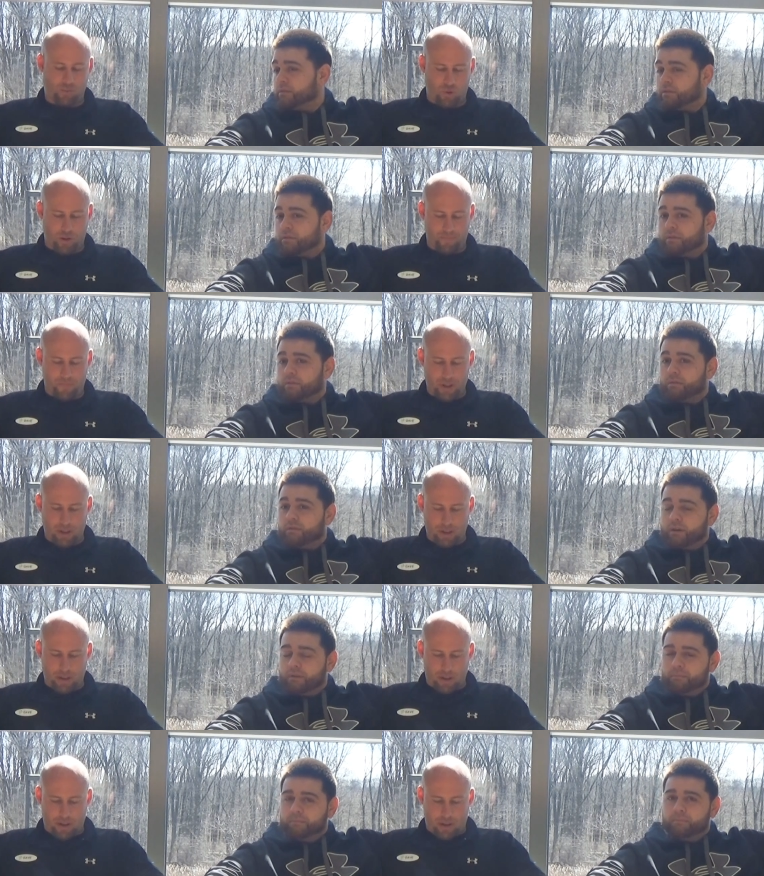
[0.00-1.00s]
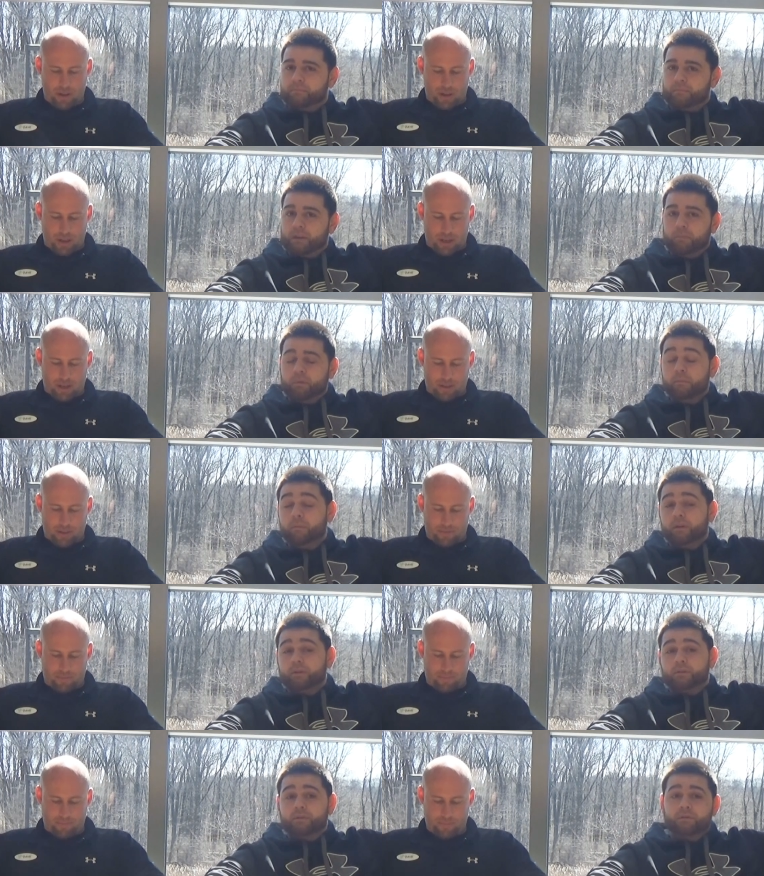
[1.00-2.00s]
Speaker 1: DDS one. Yep. Not by
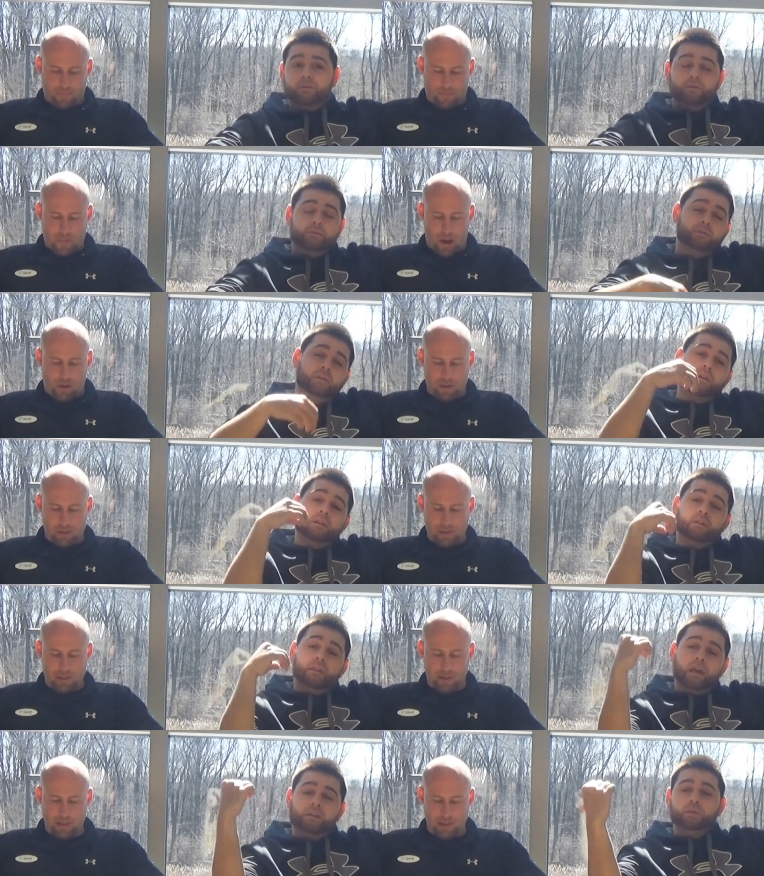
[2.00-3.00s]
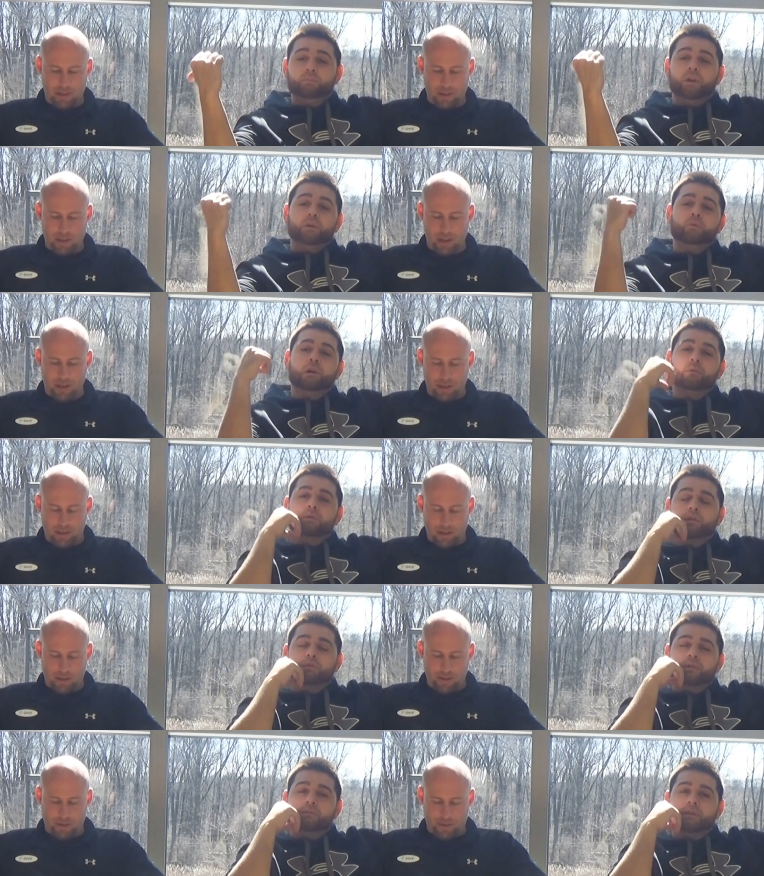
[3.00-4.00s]
much. No? They actually played well
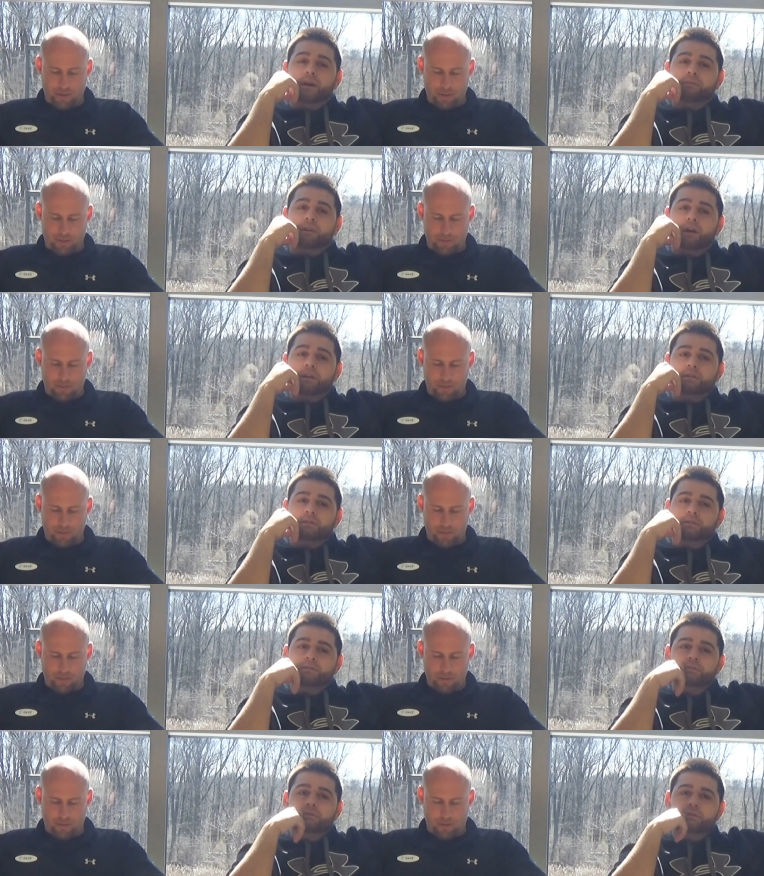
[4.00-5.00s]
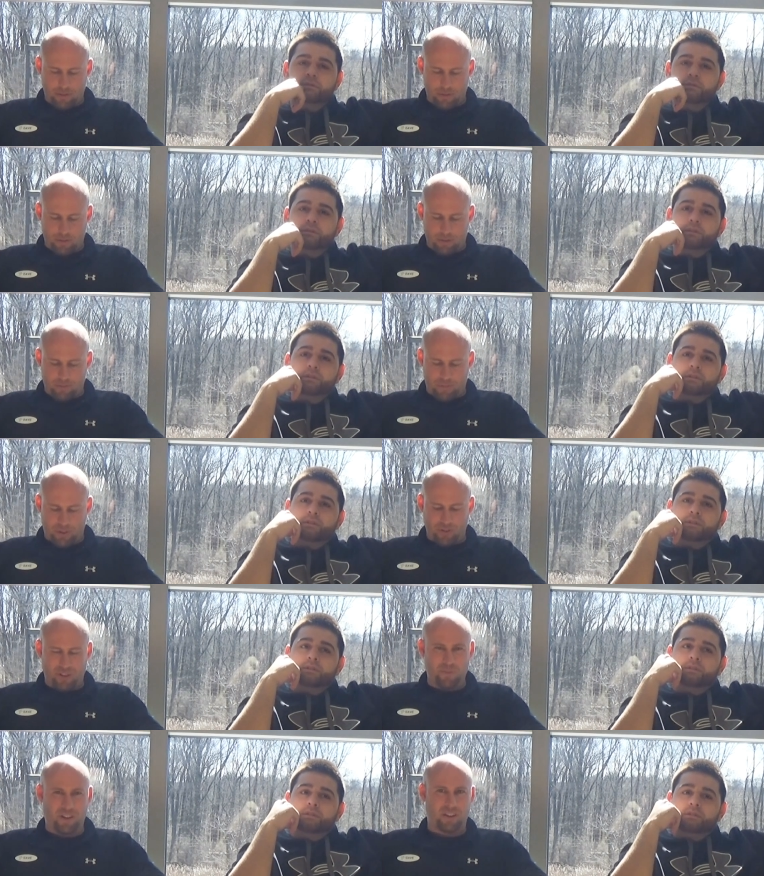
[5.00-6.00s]
with only five guys.
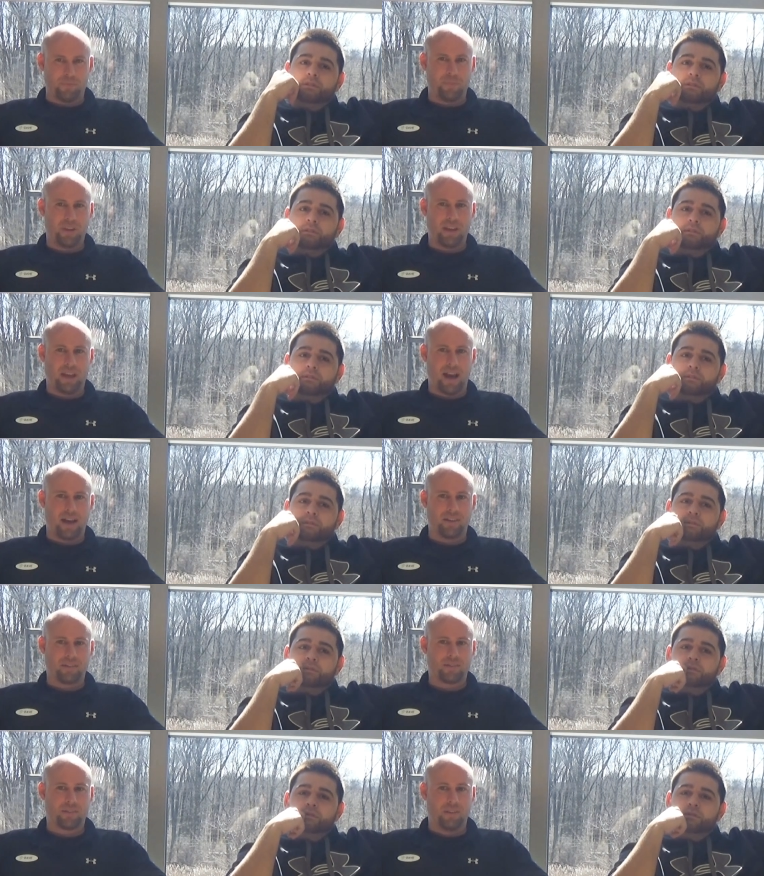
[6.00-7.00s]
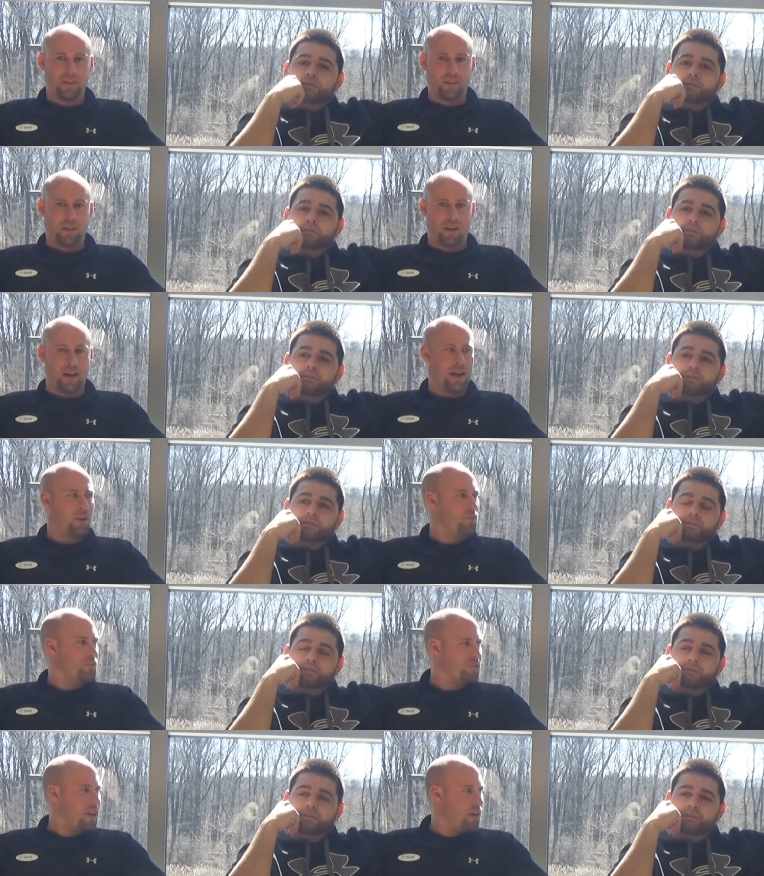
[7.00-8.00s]
Speaker 2: Drunk Monkey B has
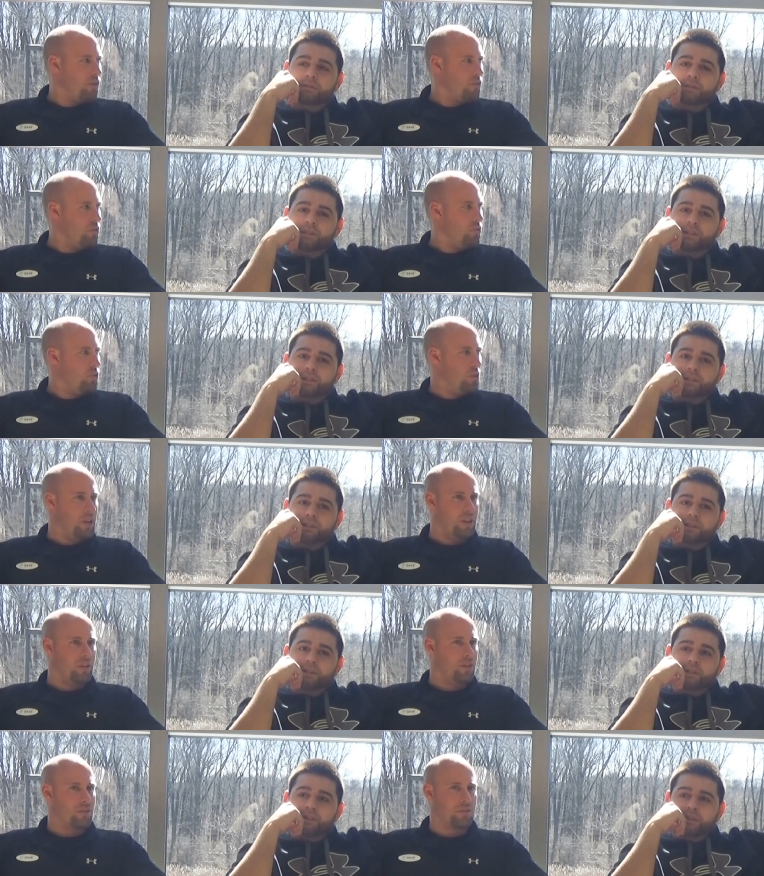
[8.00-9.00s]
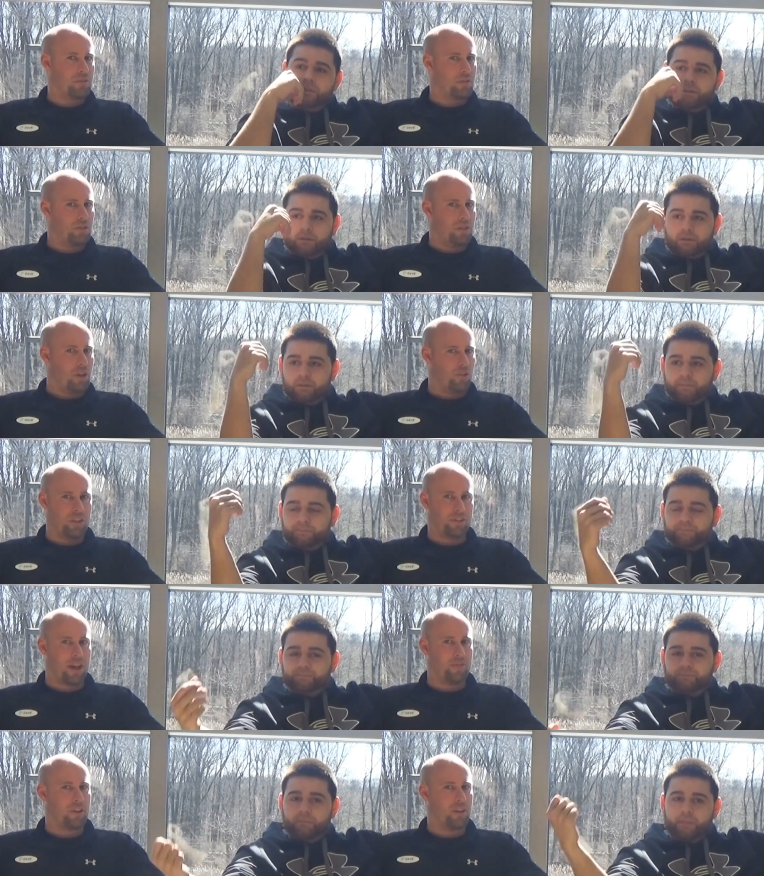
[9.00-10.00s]
Aaron Roselle, who is, you know,
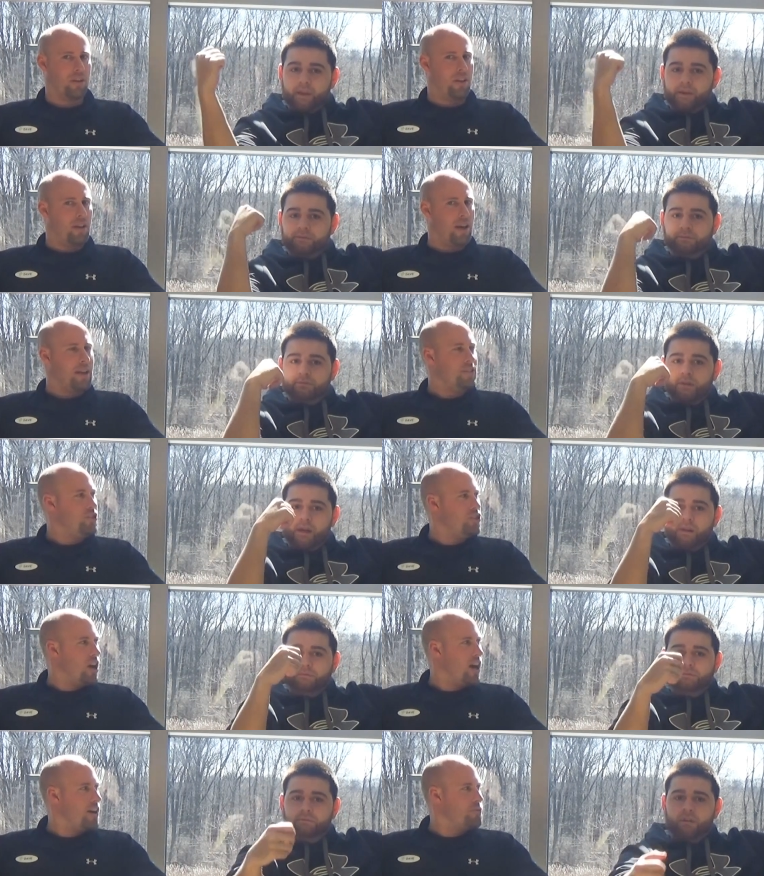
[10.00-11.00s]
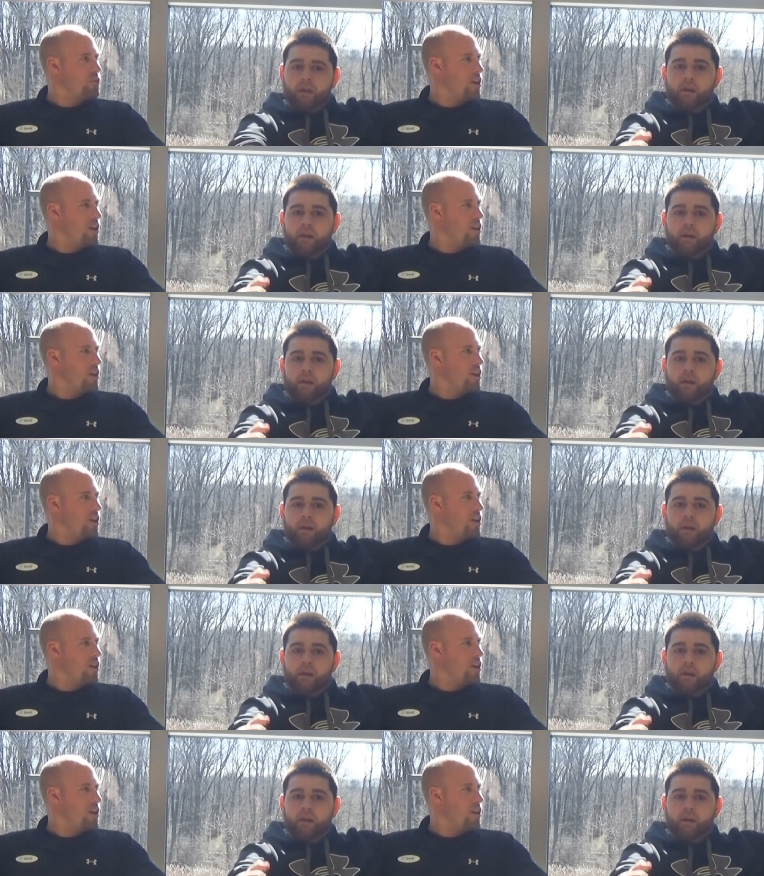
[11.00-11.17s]
he's having a John